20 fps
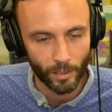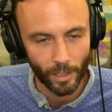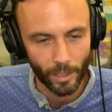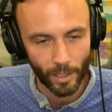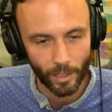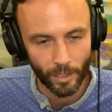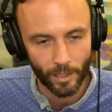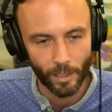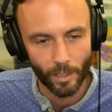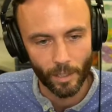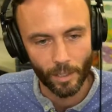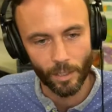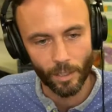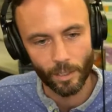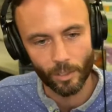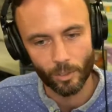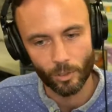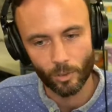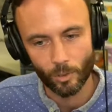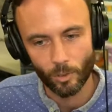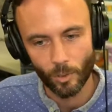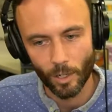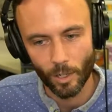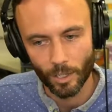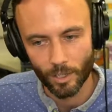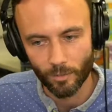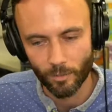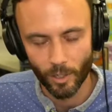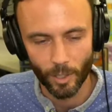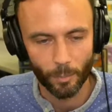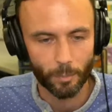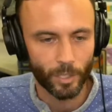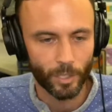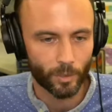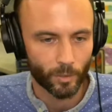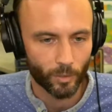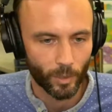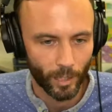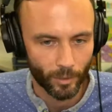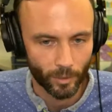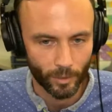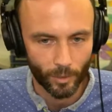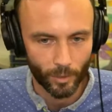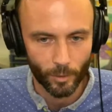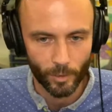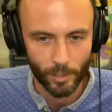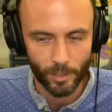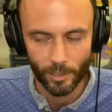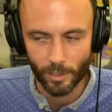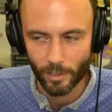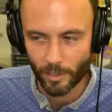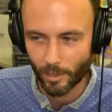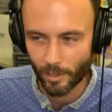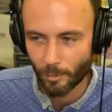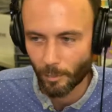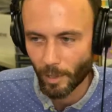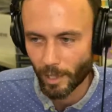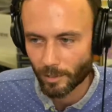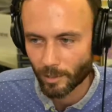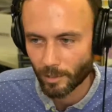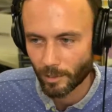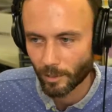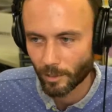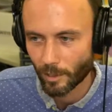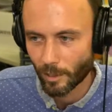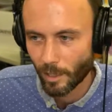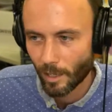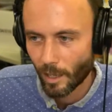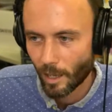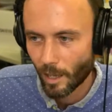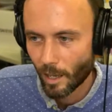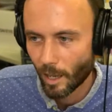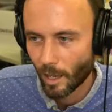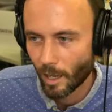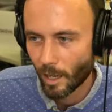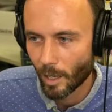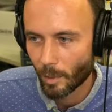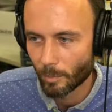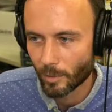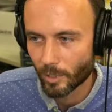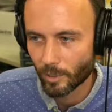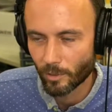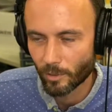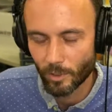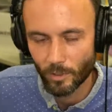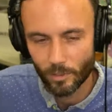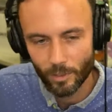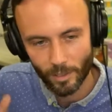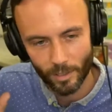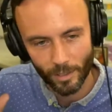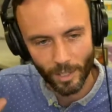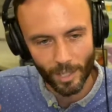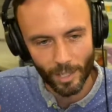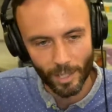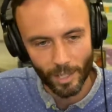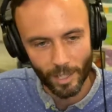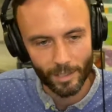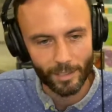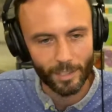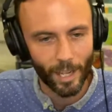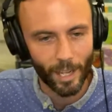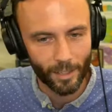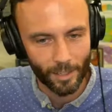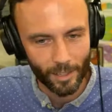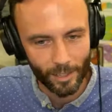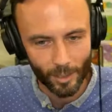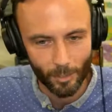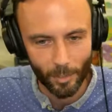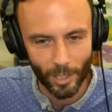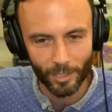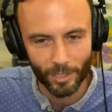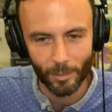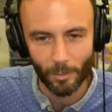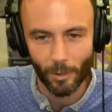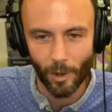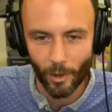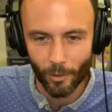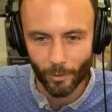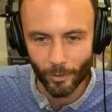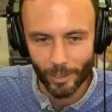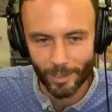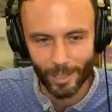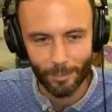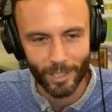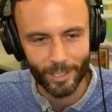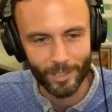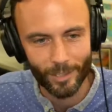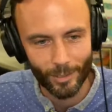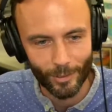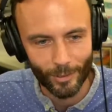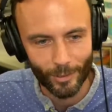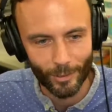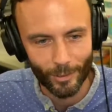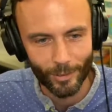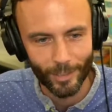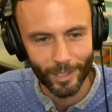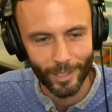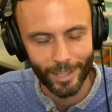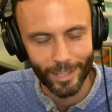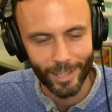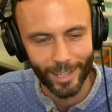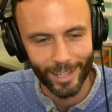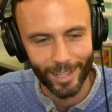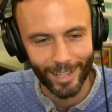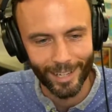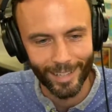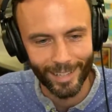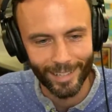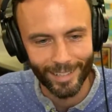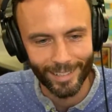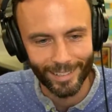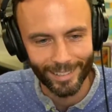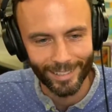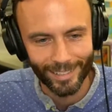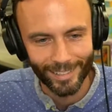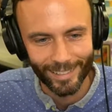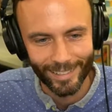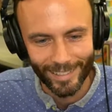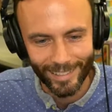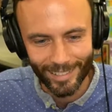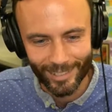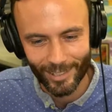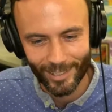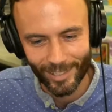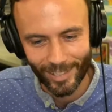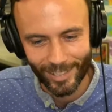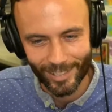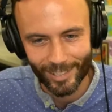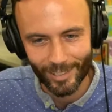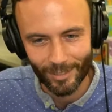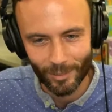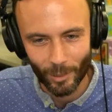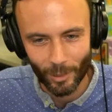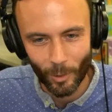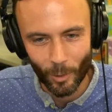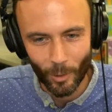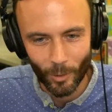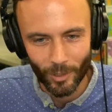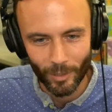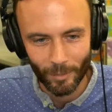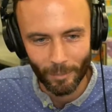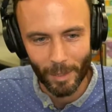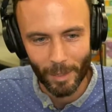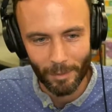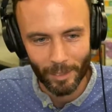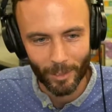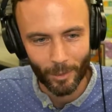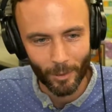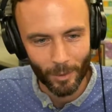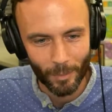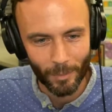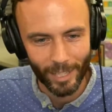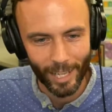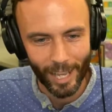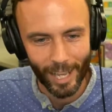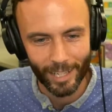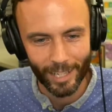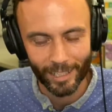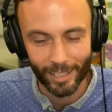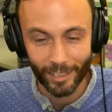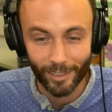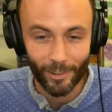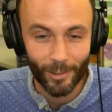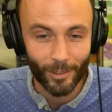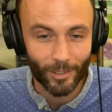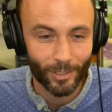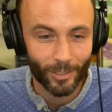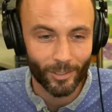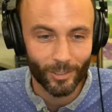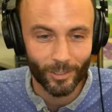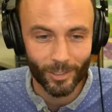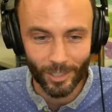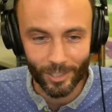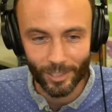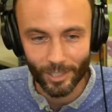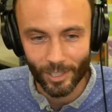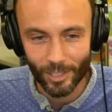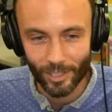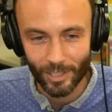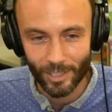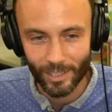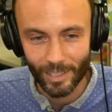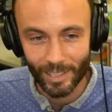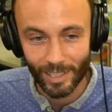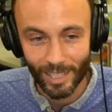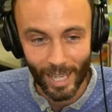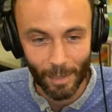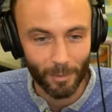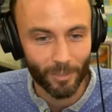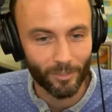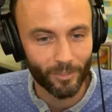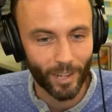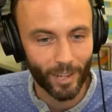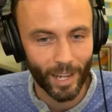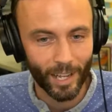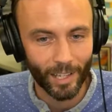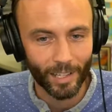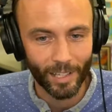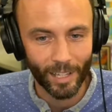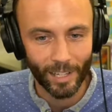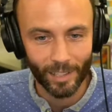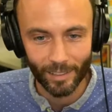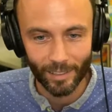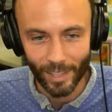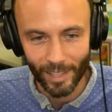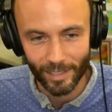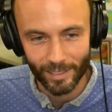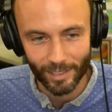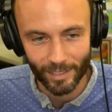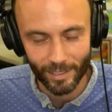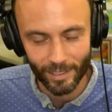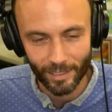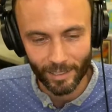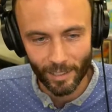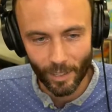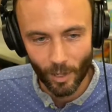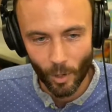that you are developing throughout the course of the semester. So that's kind of the spectrum, all the way in the deep end to this core mechanic, and also you could just gamify a lesson